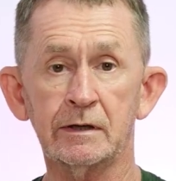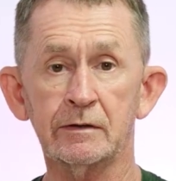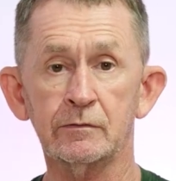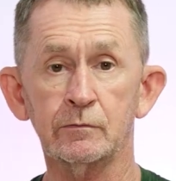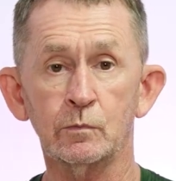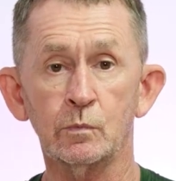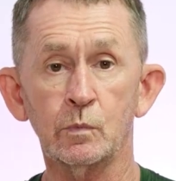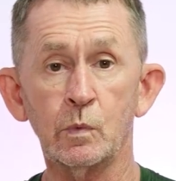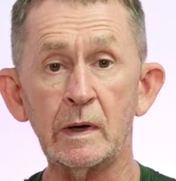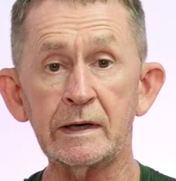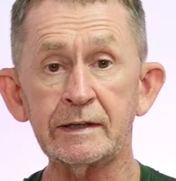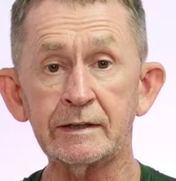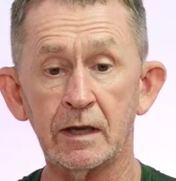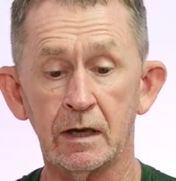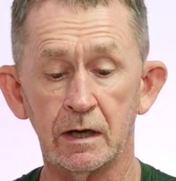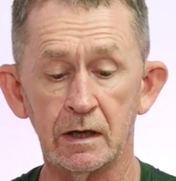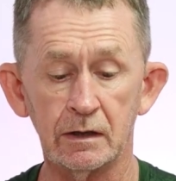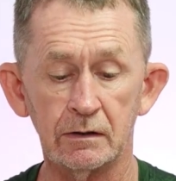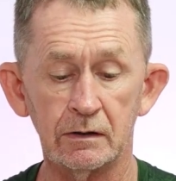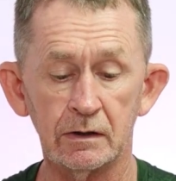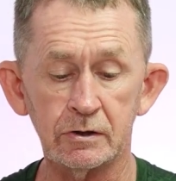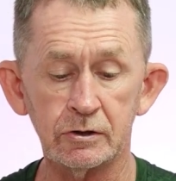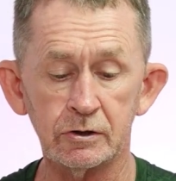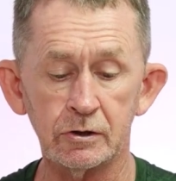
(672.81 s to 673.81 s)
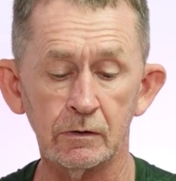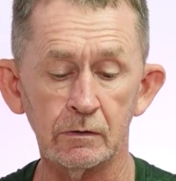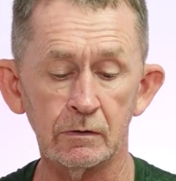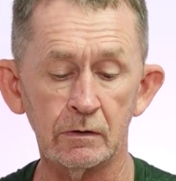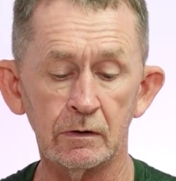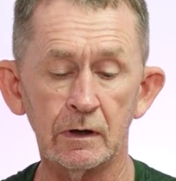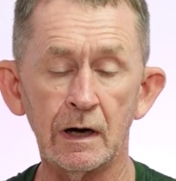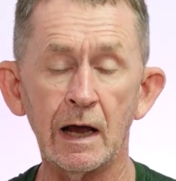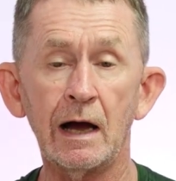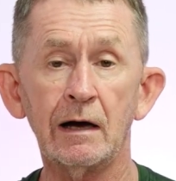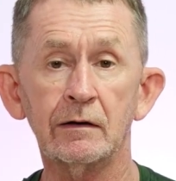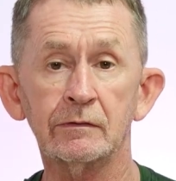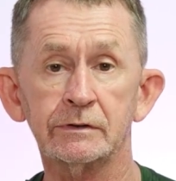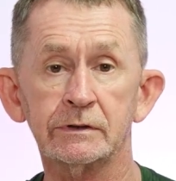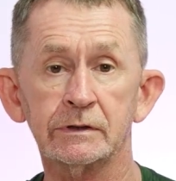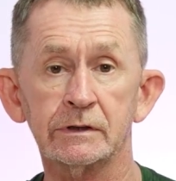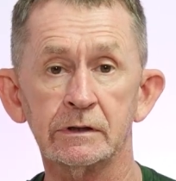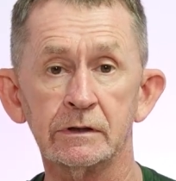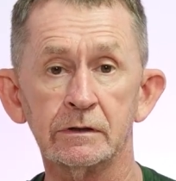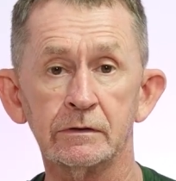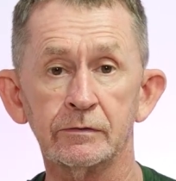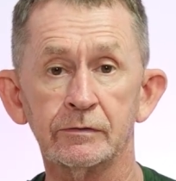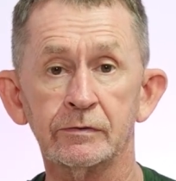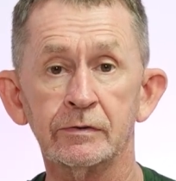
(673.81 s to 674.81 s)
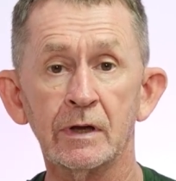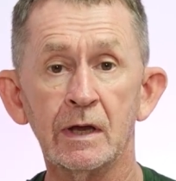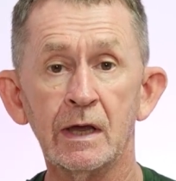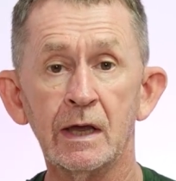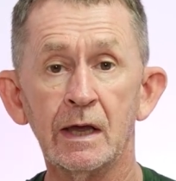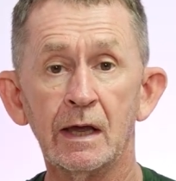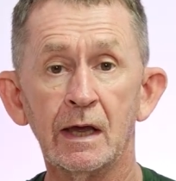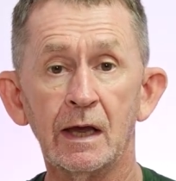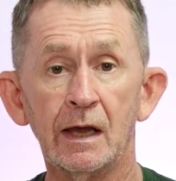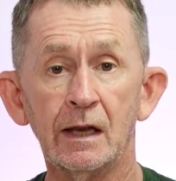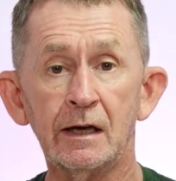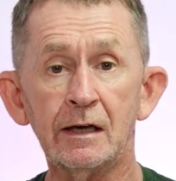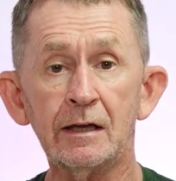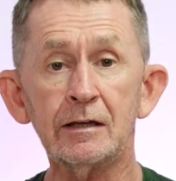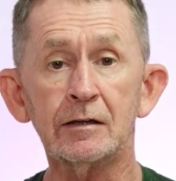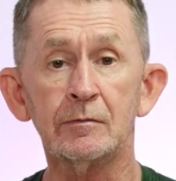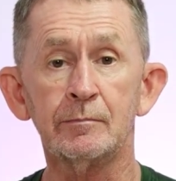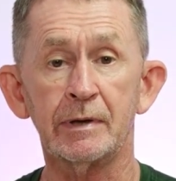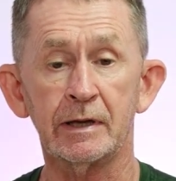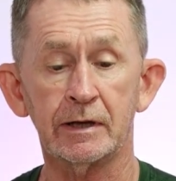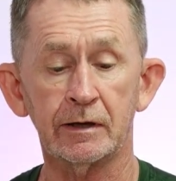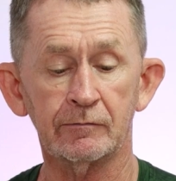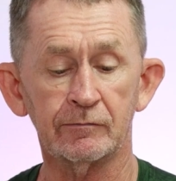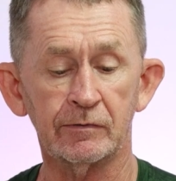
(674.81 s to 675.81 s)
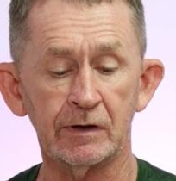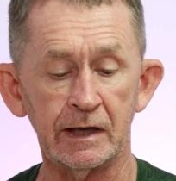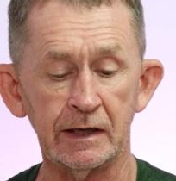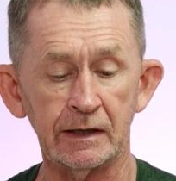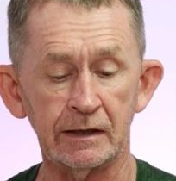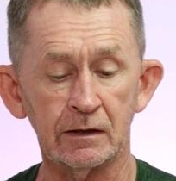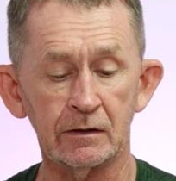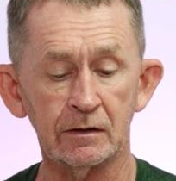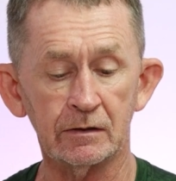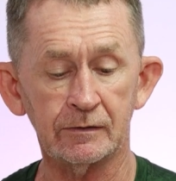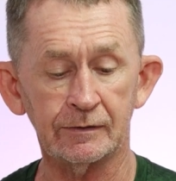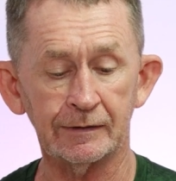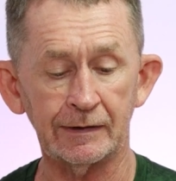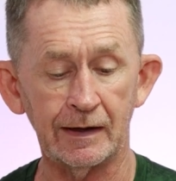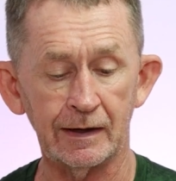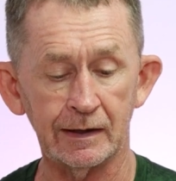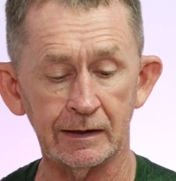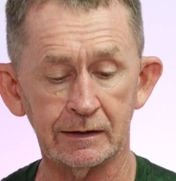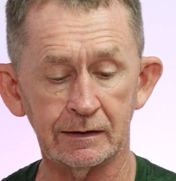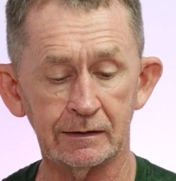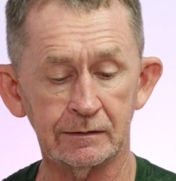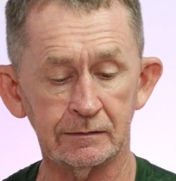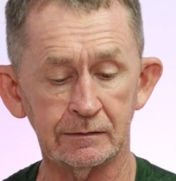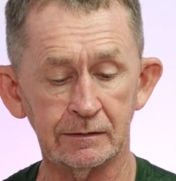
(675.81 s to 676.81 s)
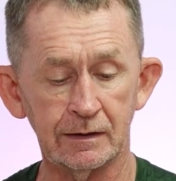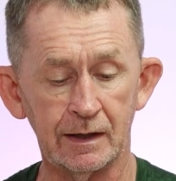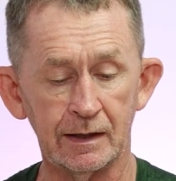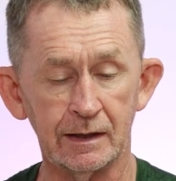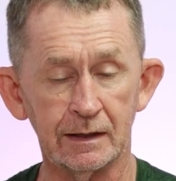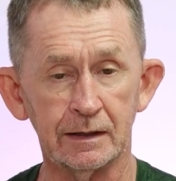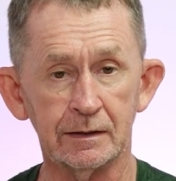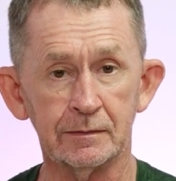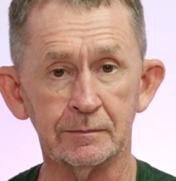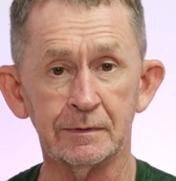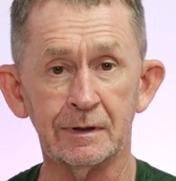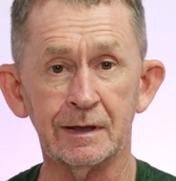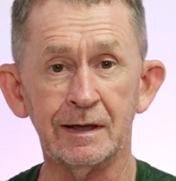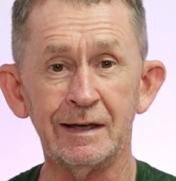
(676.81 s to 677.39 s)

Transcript: with with Kira Shore how to use a little bit of Linux like uh,